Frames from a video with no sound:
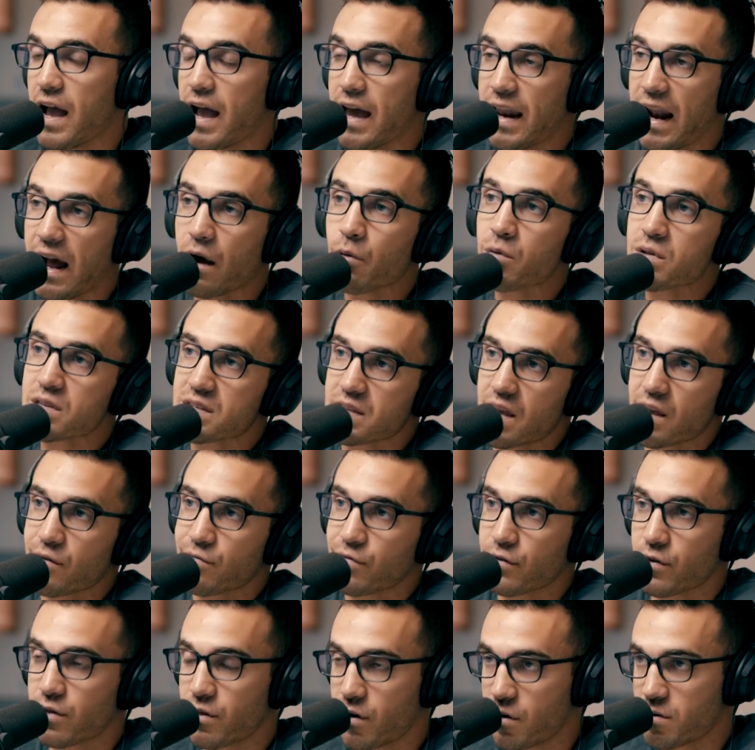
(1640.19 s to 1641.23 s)
And I would say
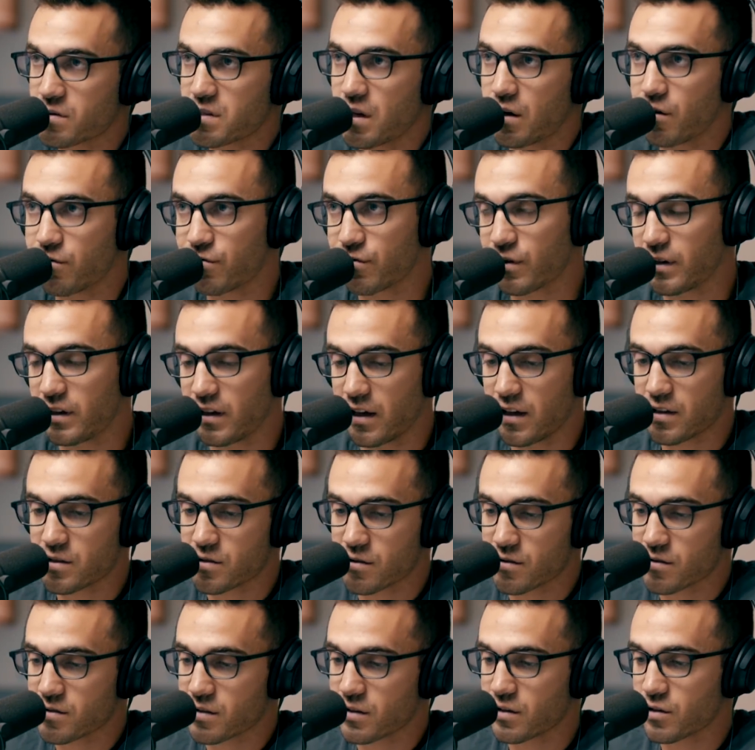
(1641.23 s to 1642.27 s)
for those that are
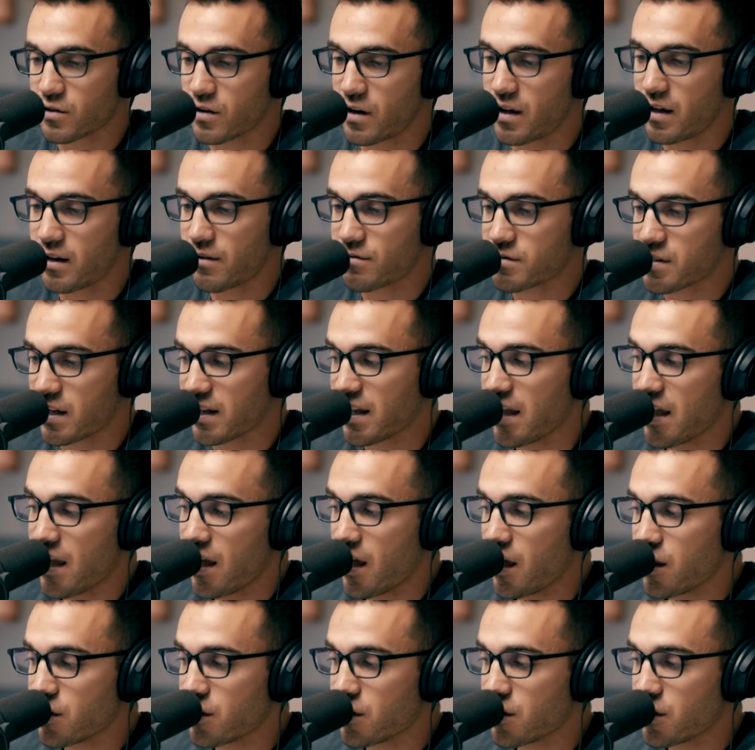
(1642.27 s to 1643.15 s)
freelancers and creatives, like